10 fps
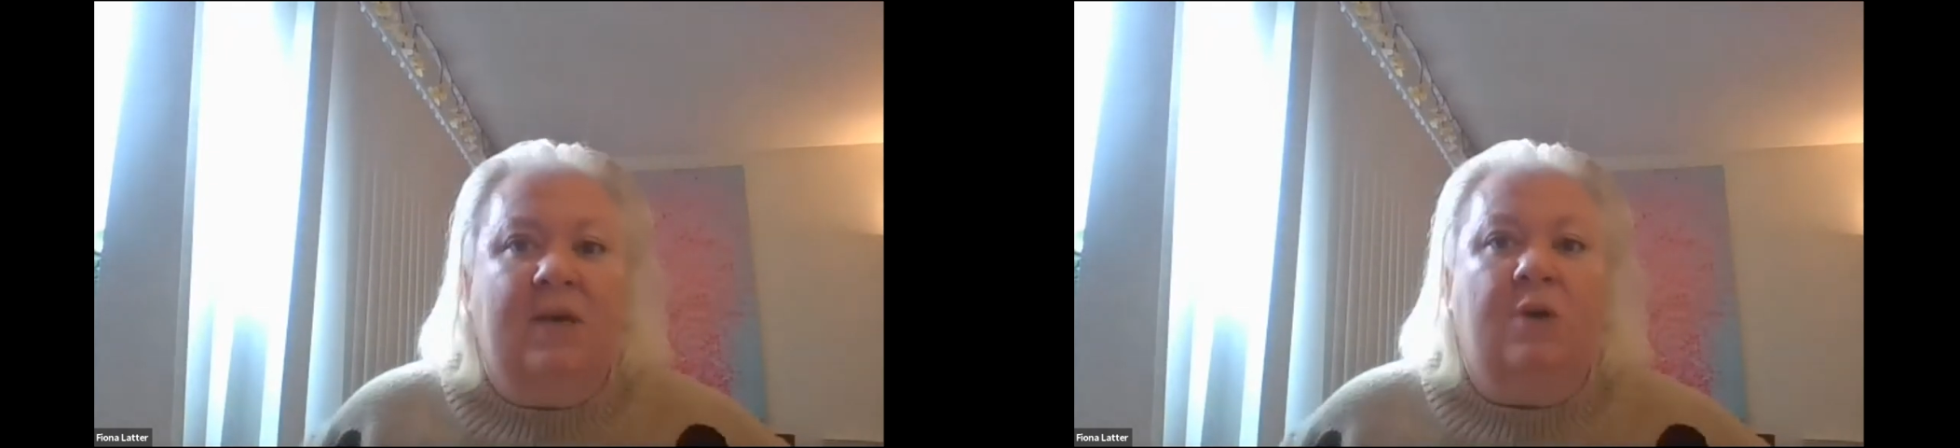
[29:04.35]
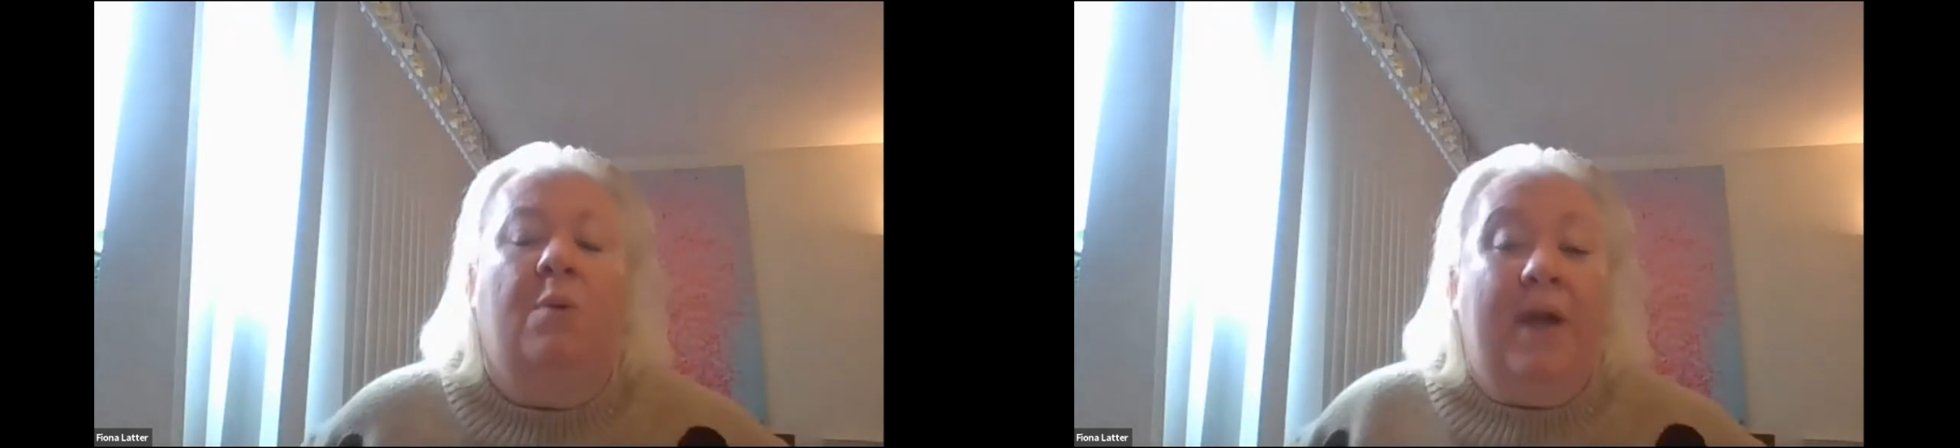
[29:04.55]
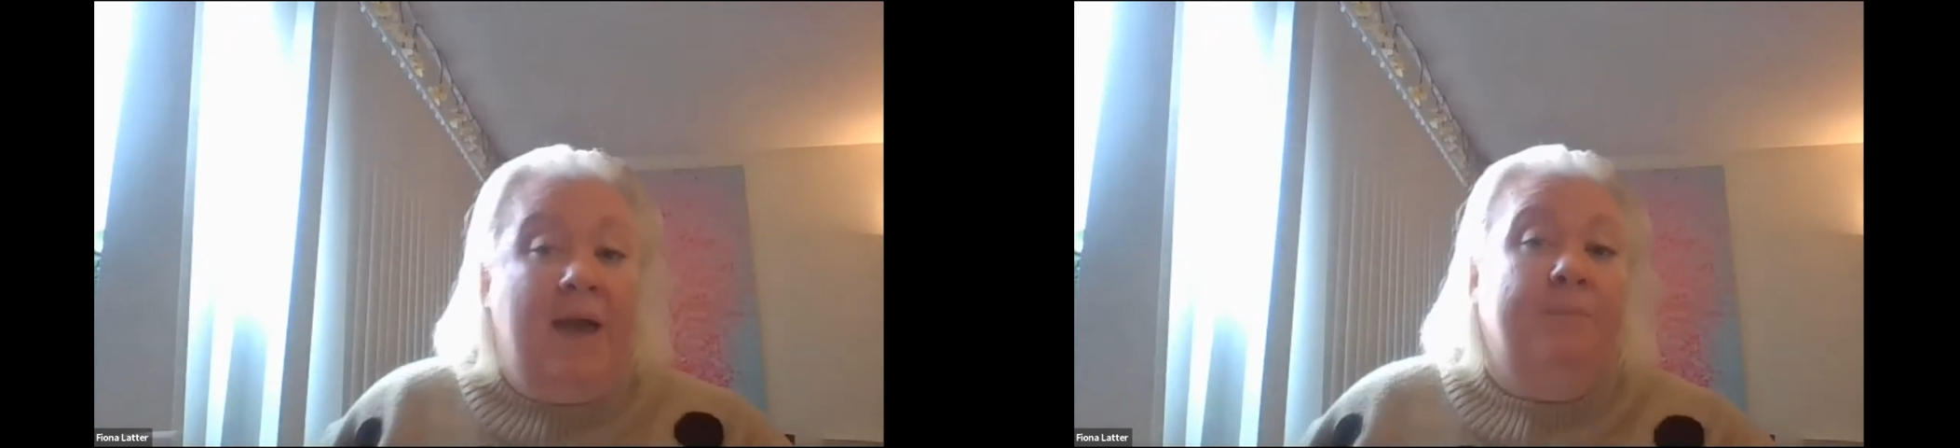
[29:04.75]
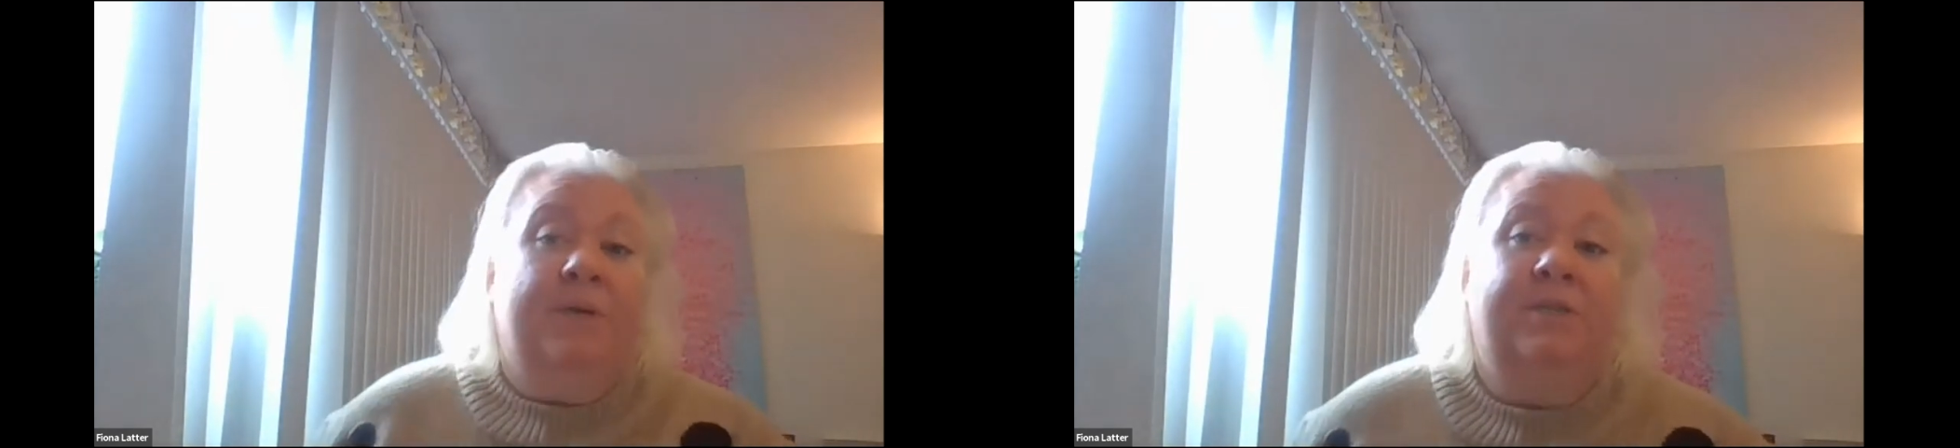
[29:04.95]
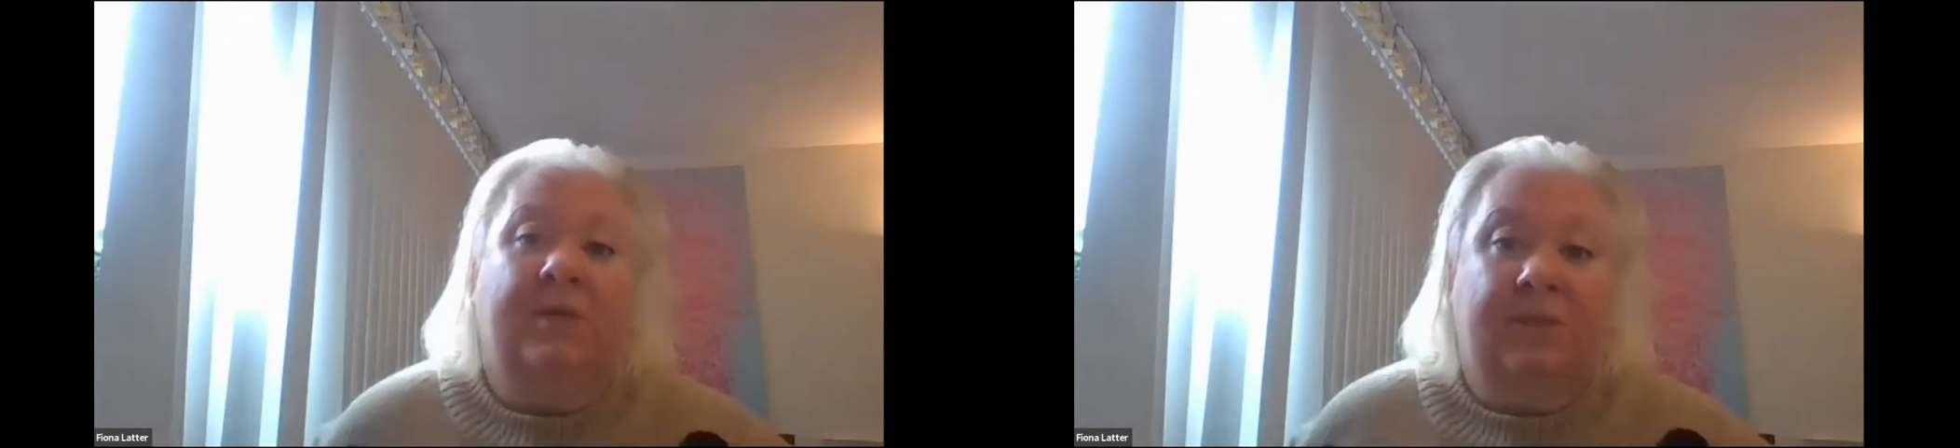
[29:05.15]
they're quite
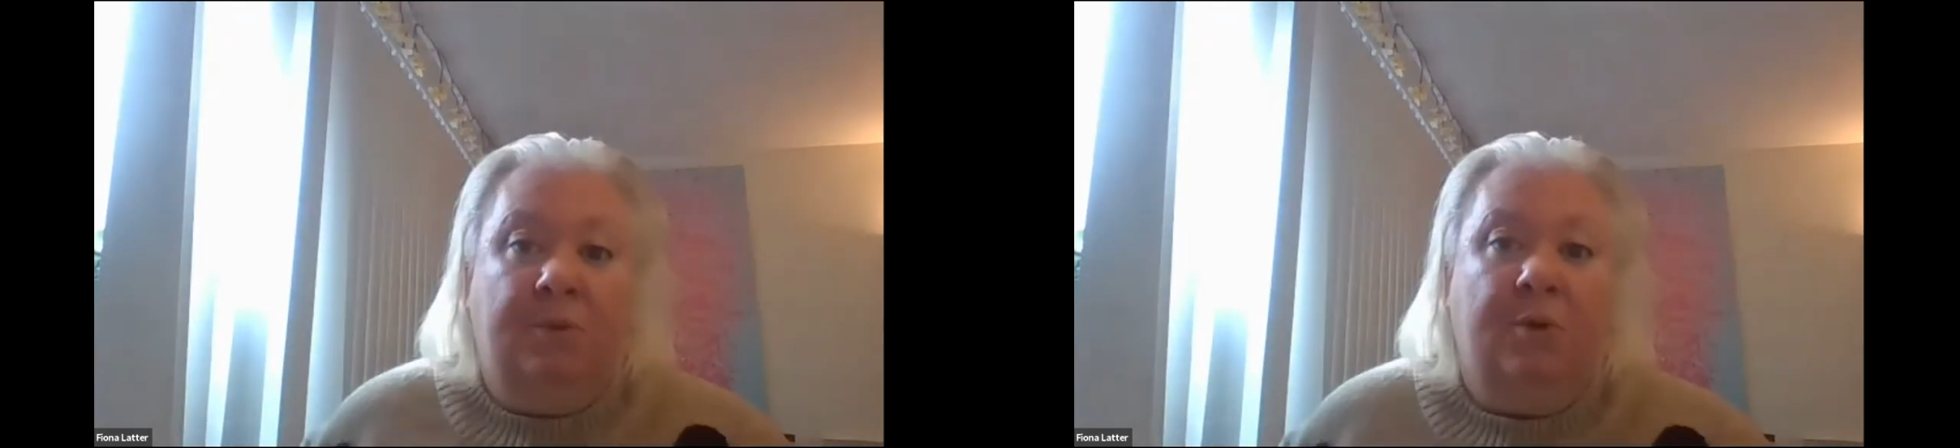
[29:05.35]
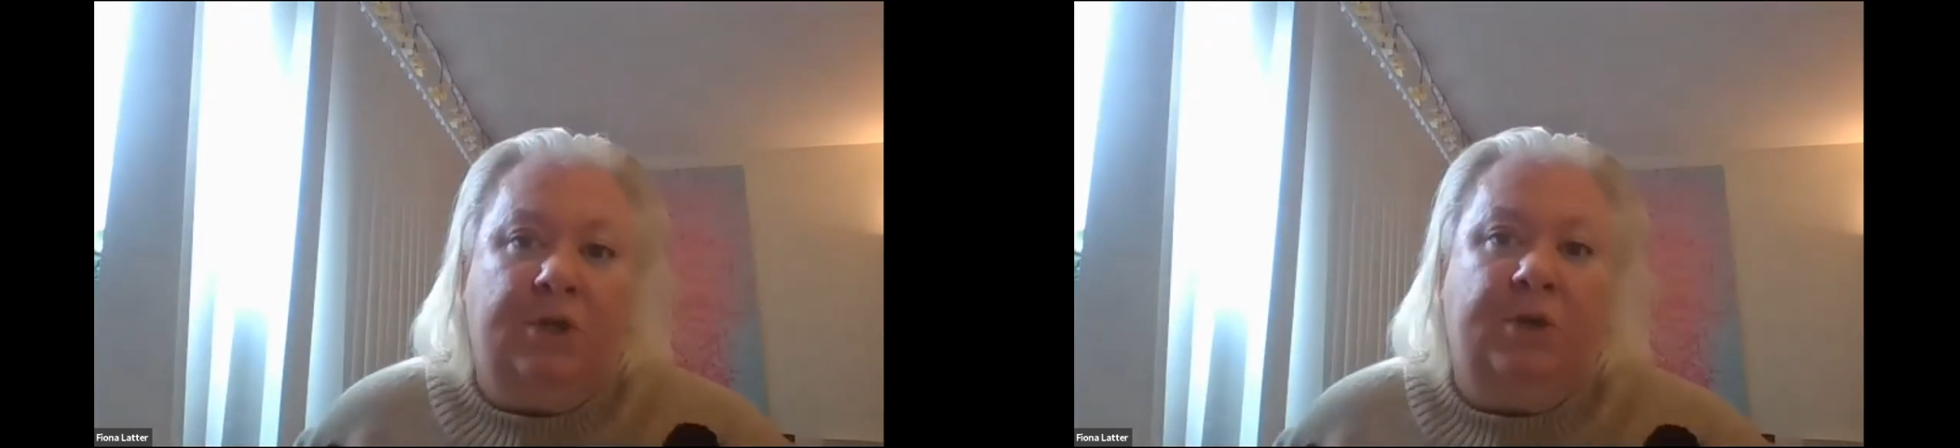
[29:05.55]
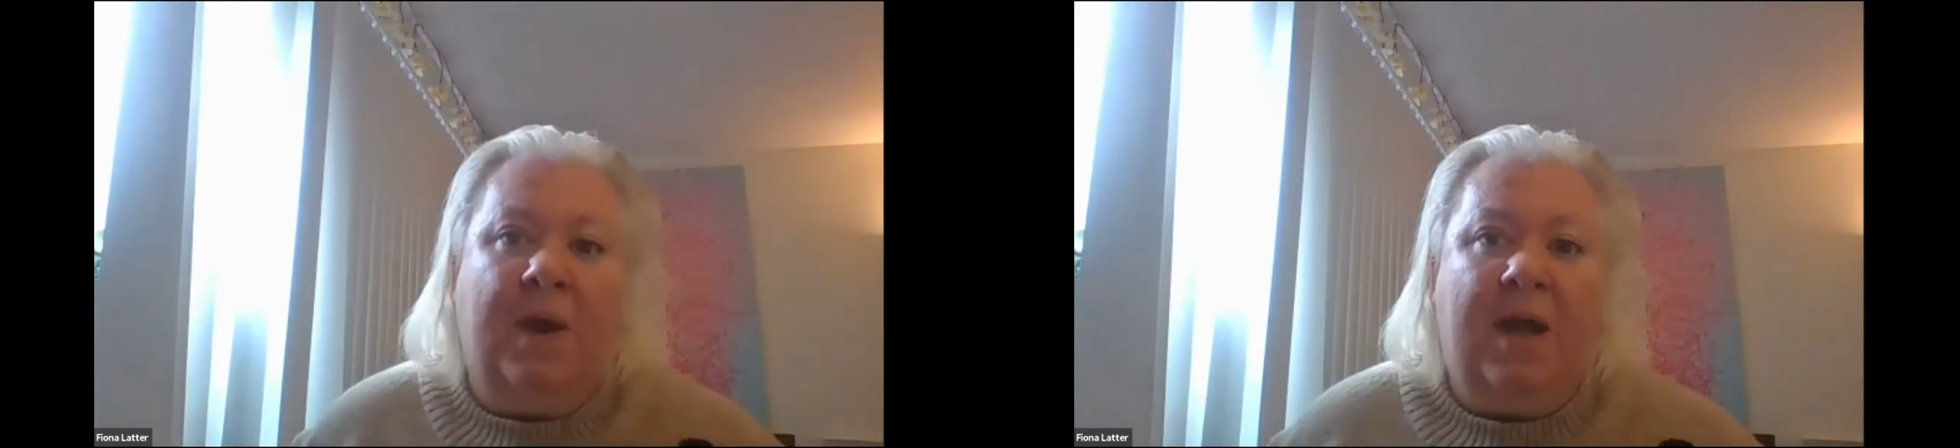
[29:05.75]
happy to explore new